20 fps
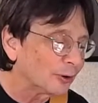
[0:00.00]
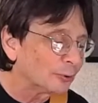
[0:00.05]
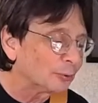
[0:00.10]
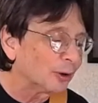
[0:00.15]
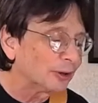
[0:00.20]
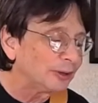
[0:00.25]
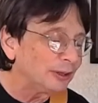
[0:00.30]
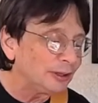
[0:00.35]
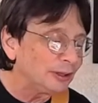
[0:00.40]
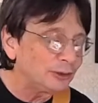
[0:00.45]
And
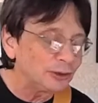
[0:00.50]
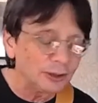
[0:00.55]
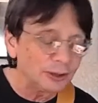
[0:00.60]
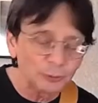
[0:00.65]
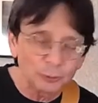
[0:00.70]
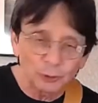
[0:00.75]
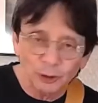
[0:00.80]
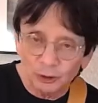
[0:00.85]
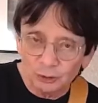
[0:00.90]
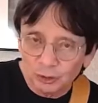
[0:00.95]
what he did
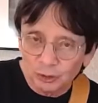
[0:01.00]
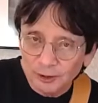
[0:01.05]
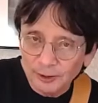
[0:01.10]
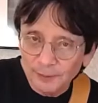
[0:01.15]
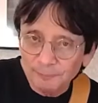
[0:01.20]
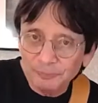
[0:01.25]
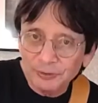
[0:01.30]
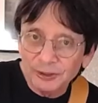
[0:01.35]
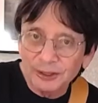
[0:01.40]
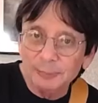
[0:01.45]
was
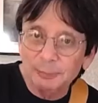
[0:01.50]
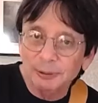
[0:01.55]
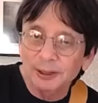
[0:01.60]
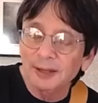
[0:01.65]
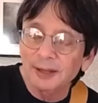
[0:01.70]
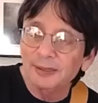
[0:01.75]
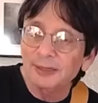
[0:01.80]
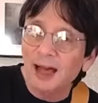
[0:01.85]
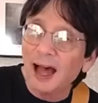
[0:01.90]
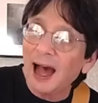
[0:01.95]
he
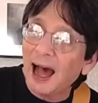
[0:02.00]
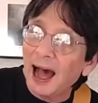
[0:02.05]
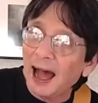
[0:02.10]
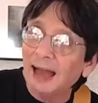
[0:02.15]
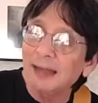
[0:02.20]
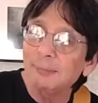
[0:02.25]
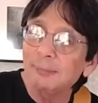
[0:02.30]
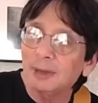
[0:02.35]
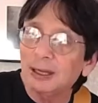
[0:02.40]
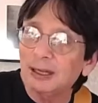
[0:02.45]
played the
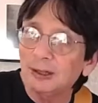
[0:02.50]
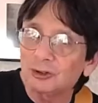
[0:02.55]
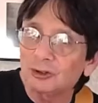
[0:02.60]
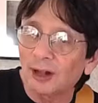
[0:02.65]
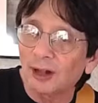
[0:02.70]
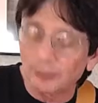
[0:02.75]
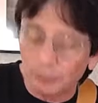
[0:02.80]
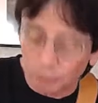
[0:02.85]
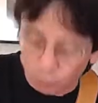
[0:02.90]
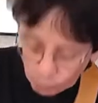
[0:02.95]
high bass
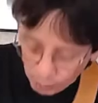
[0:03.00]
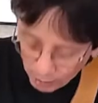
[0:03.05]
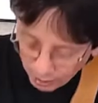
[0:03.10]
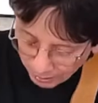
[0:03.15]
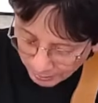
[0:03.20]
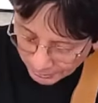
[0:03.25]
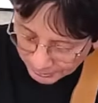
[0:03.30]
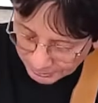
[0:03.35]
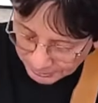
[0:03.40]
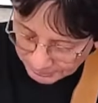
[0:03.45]
on the
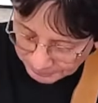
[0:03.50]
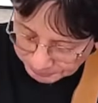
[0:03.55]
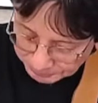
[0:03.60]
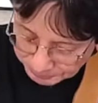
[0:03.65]
1